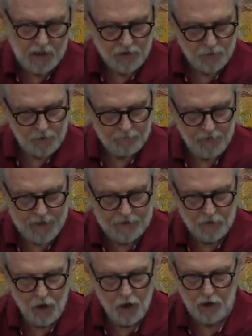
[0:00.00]
So we
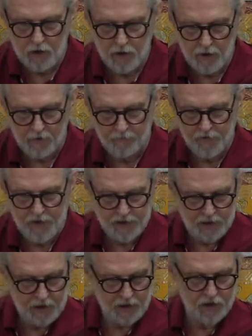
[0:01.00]
invite all of the
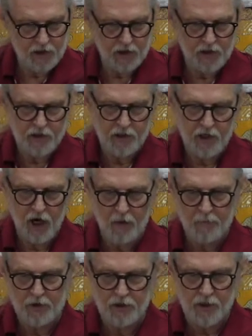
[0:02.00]
deities. The
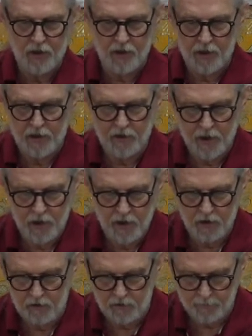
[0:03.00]
commentary
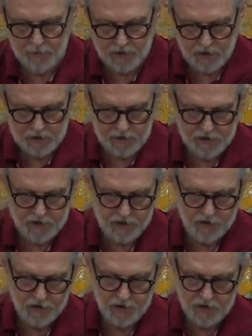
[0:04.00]
there basically
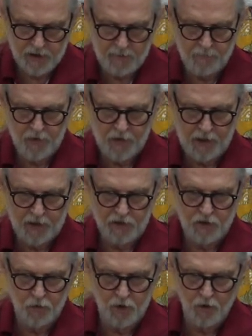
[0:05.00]
says the same thing.
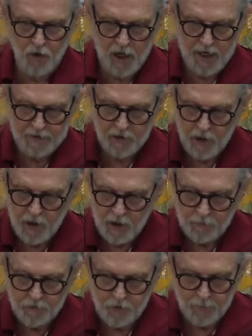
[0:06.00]
So we'll go on
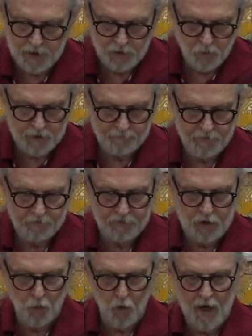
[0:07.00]
to page
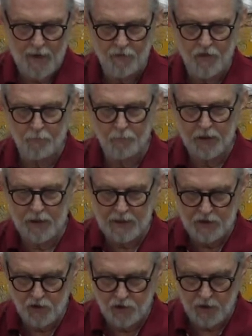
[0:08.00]
151, the
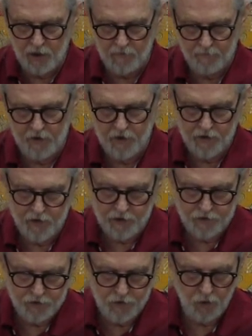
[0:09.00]
place of the
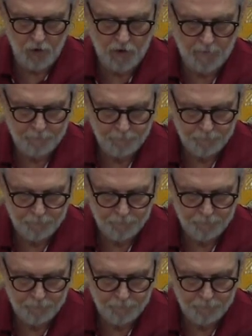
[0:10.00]
tzok.